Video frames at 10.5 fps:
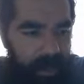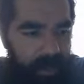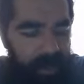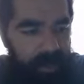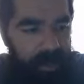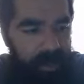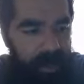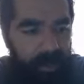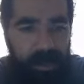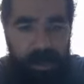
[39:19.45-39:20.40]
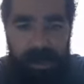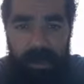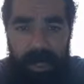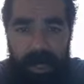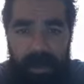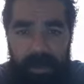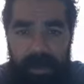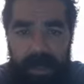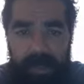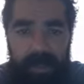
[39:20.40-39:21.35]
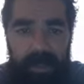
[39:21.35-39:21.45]
and make sure you're not emotionally reacting
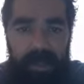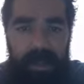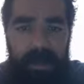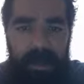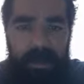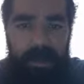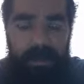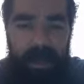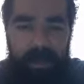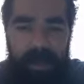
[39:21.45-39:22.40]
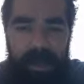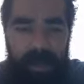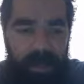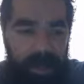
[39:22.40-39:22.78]
because no one's going to be able to vibe with that.